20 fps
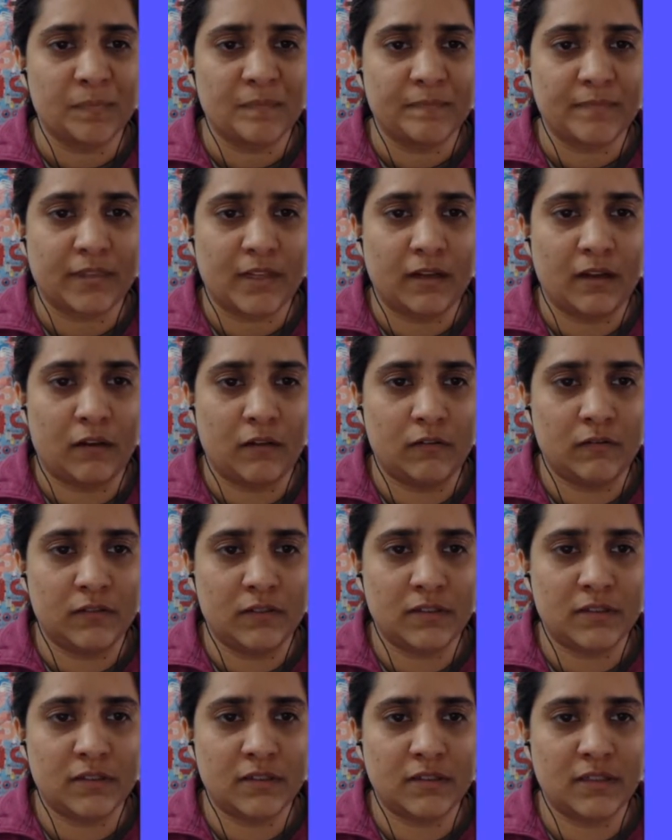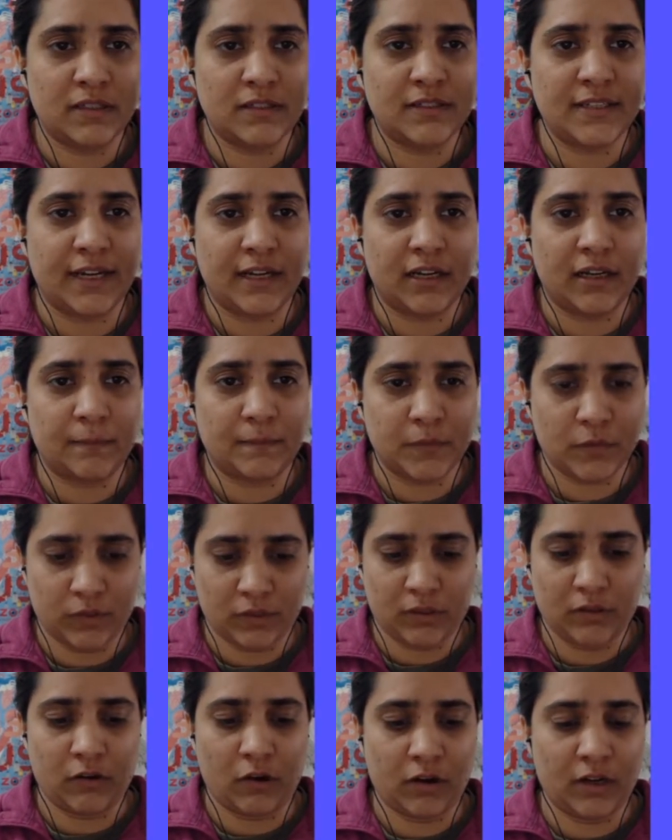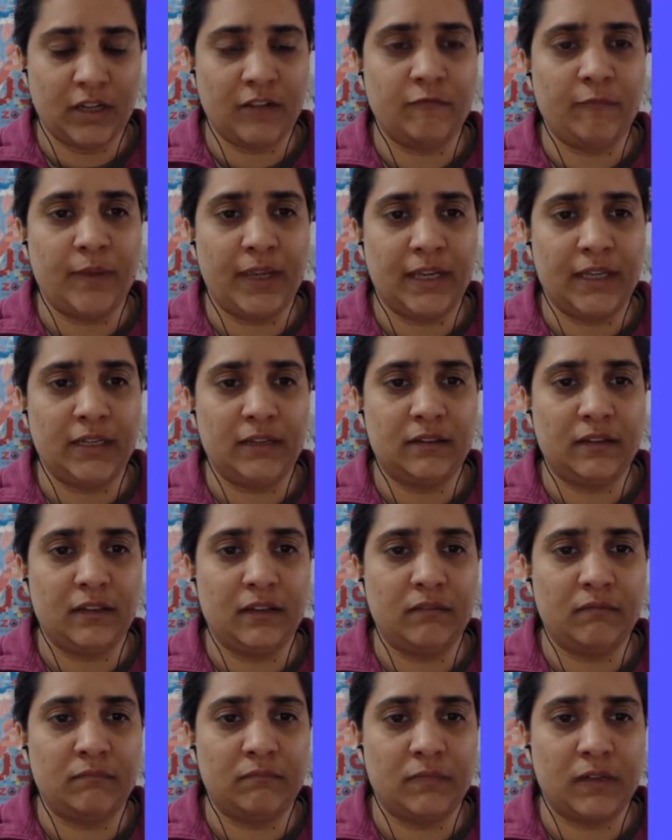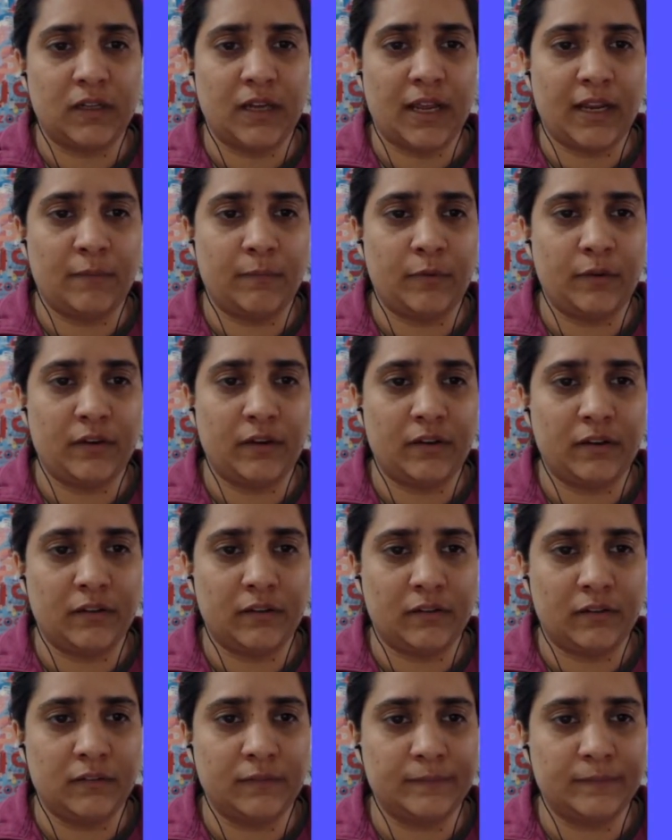Now this is in setup, so it will not give me anything, but I'll put it here,